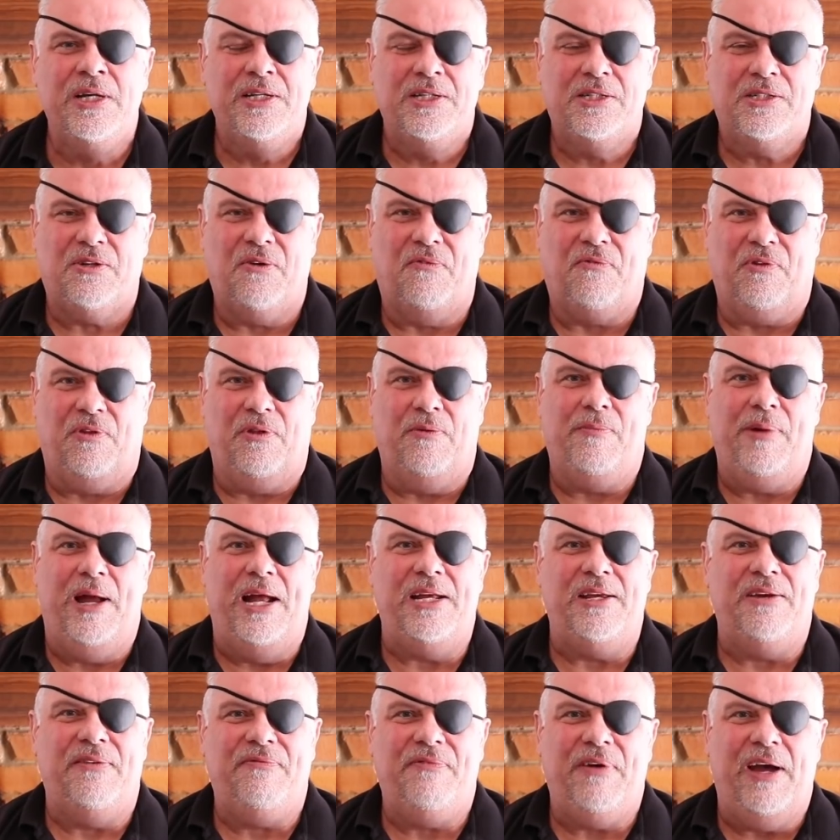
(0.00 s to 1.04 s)
So for the
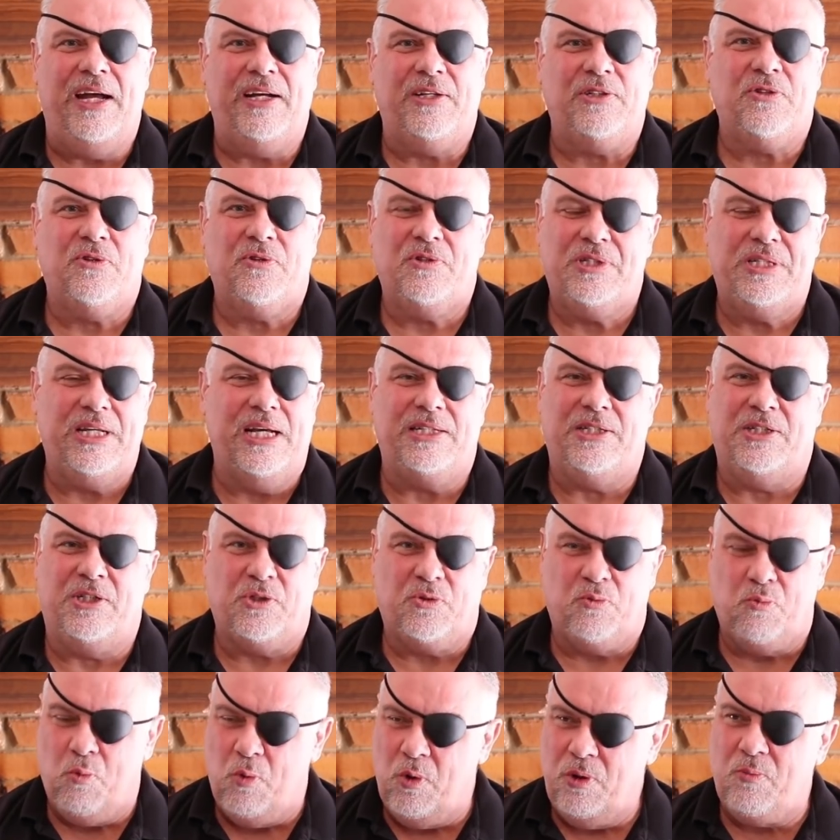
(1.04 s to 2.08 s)
manufacturers, that's
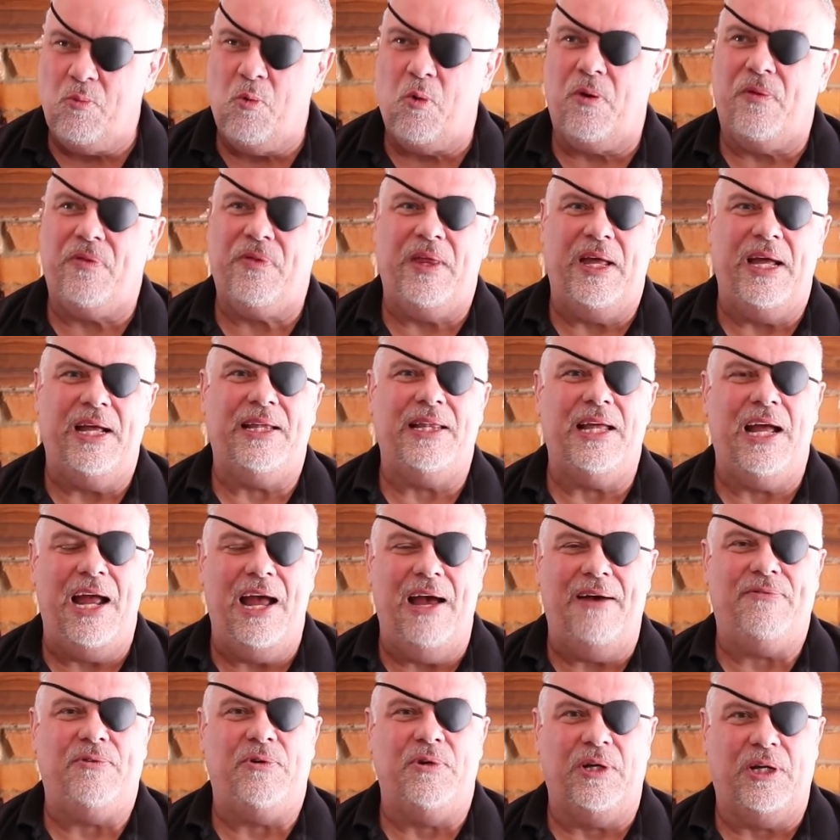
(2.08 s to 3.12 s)
just one more thing they
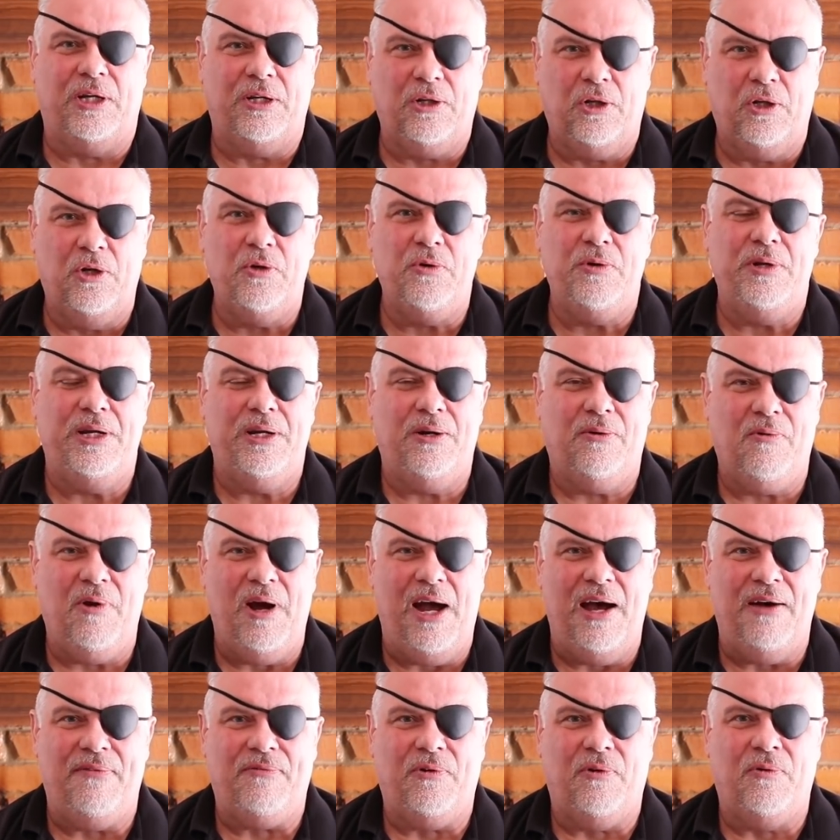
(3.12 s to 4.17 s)
have to include in a
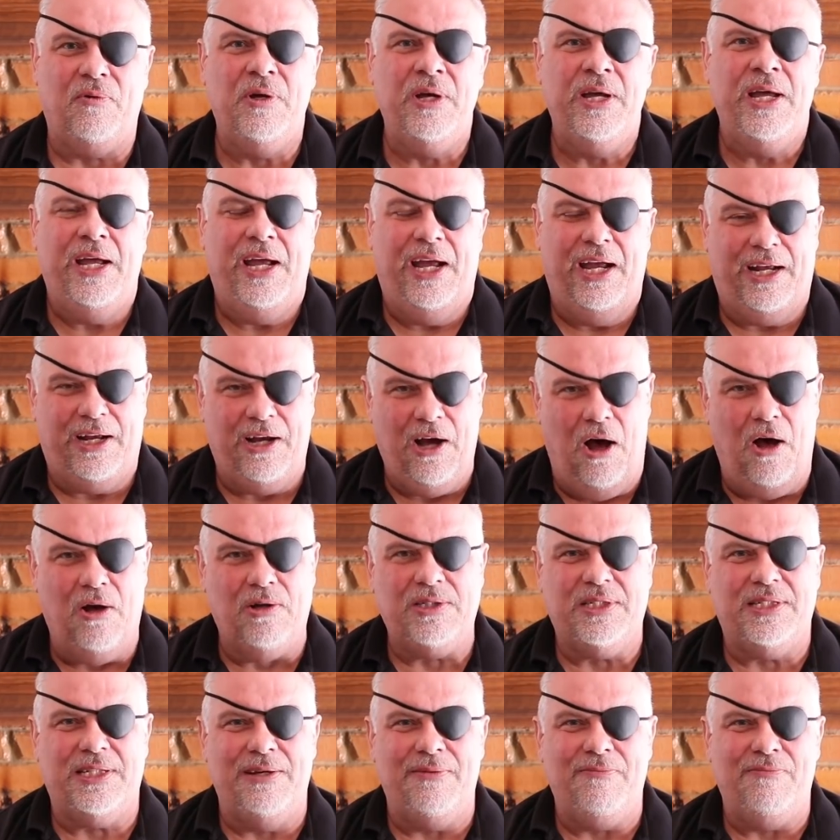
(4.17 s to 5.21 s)
rifle. It
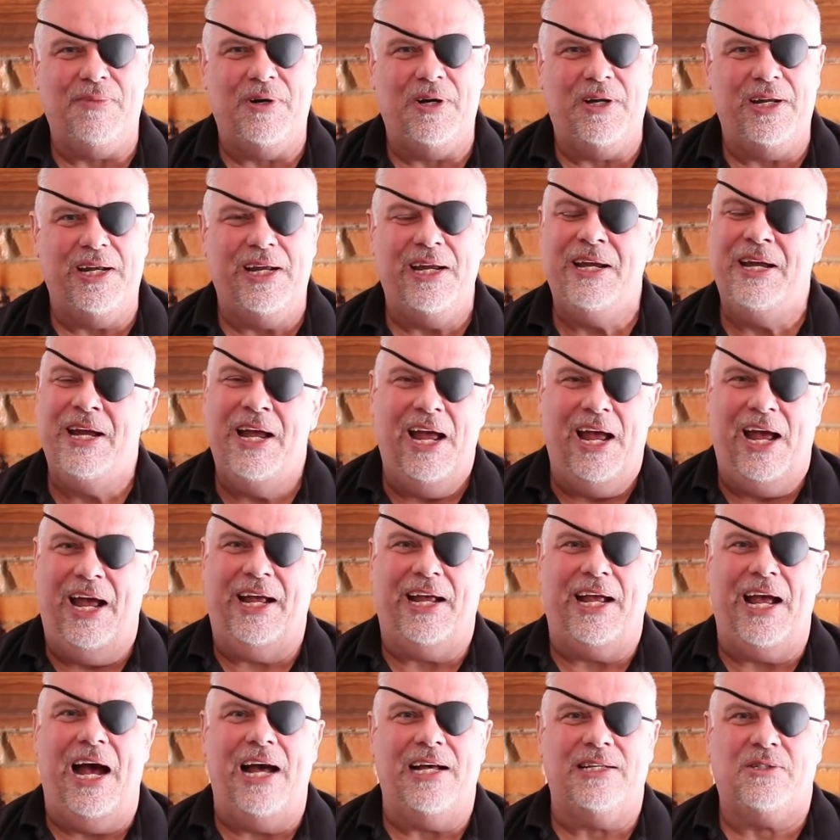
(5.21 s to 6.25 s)
costs them money, and
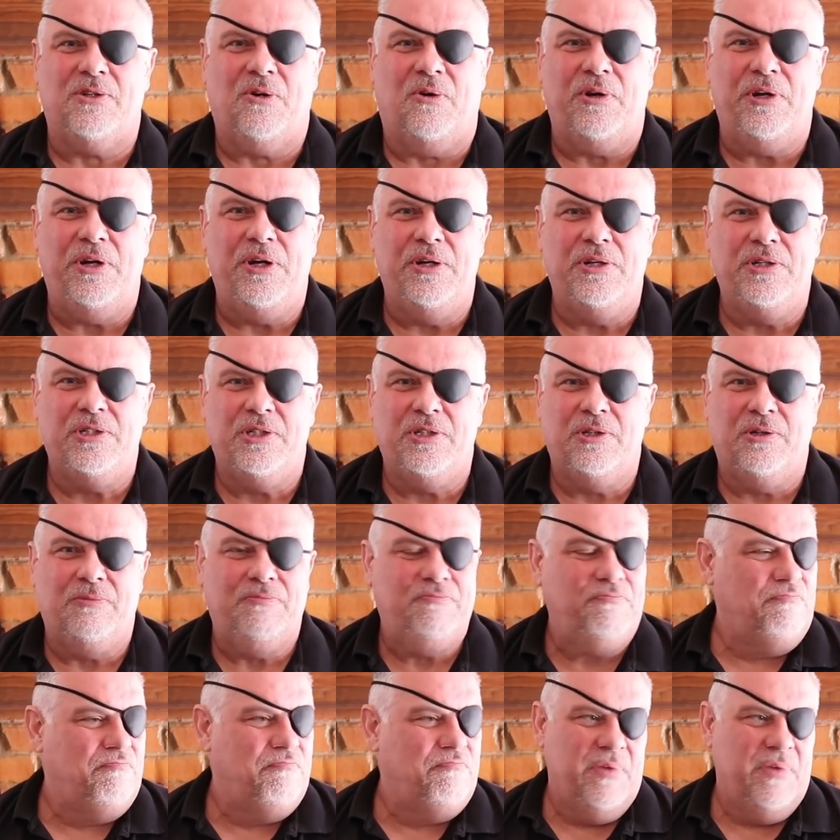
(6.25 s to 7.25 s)
guys aren't using them.